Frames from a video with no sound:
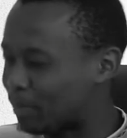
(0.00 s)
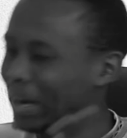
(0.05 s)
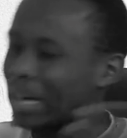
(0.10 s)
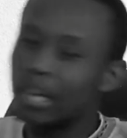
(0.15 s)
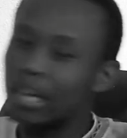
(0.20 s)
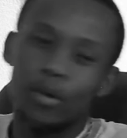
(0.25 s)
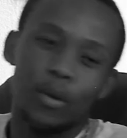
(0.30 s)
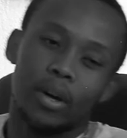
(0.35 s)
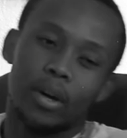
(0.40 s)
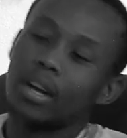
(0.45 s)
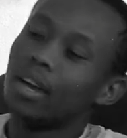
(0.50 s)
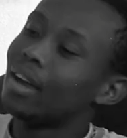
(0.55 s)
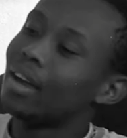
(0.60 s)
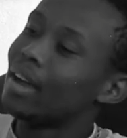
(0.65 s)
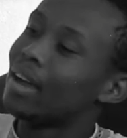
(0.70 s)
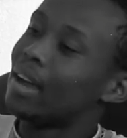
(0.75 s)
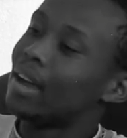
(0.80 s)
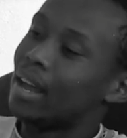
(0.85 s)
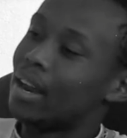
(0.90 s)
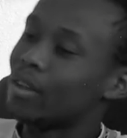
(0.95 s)
But look,
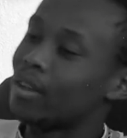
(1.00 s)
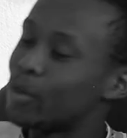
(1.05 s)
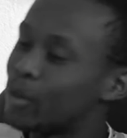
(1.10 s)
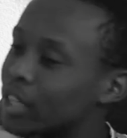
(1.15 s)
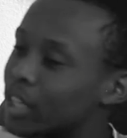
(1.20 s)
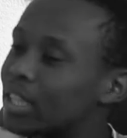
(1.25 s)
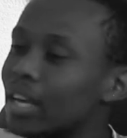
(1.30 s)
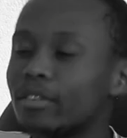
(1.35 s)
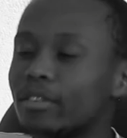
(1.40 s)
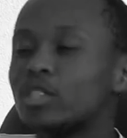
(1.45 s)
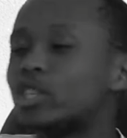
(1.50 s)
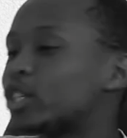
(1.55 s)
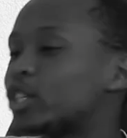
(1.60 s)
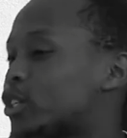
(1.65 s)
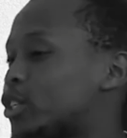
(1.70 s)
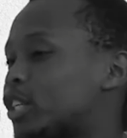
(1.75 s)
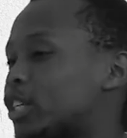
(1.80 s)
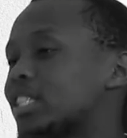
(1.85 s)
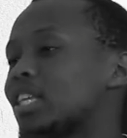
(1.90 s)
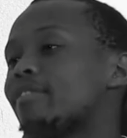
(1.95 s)
you just have
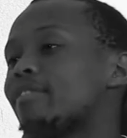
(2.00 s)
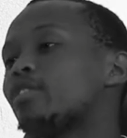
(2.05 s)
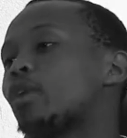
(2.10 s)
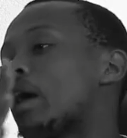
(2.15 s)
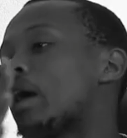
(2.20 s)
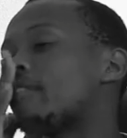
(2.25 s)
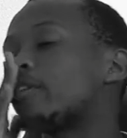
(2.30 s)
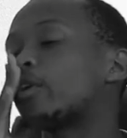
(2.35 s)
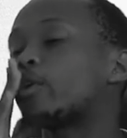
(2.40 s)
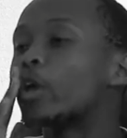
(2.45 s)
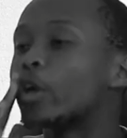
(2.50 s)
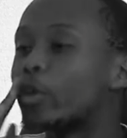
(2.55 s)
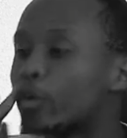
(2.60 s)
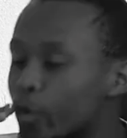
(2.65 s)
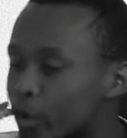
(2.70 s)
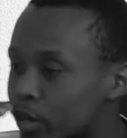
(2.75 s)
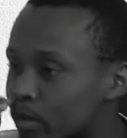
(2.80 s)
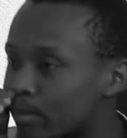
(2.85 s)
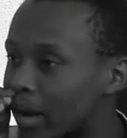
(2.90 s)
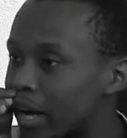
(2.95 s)
to have a
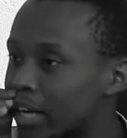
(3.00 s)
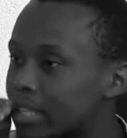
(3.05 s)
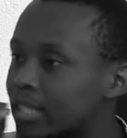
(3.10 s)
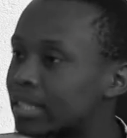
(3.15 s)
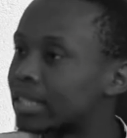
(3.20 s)
curious mind.